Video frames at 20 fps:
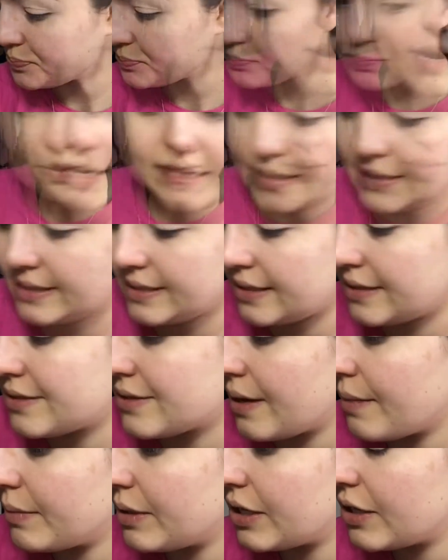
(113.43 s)
Alright, so
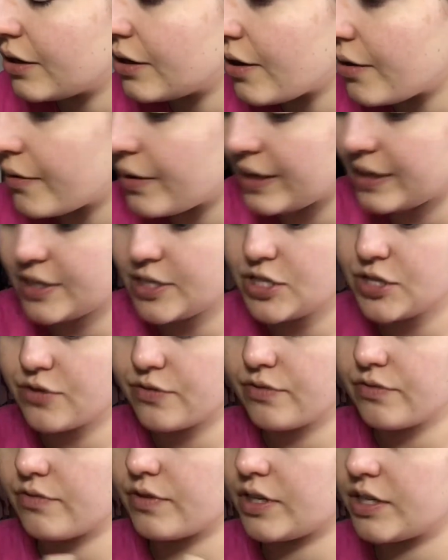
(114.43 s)
I'm going to go into
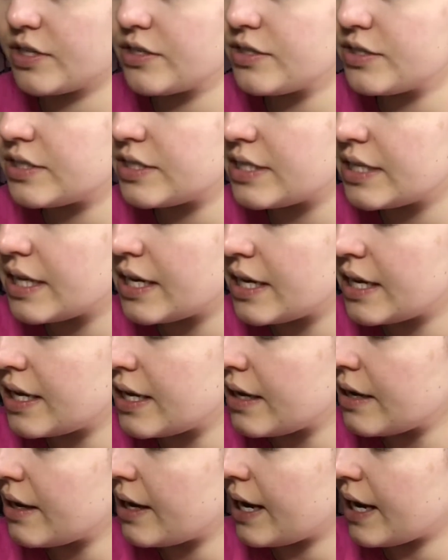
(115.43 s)
first
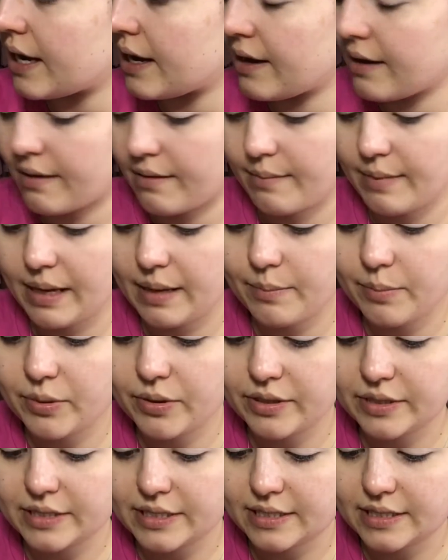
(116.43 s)
and
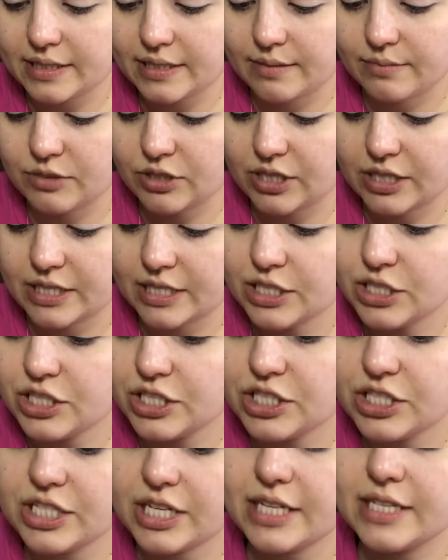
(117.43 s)
put some
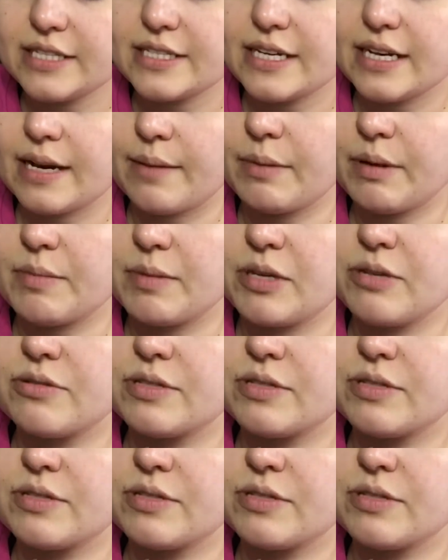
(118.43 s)
transition shades in. I'm going to be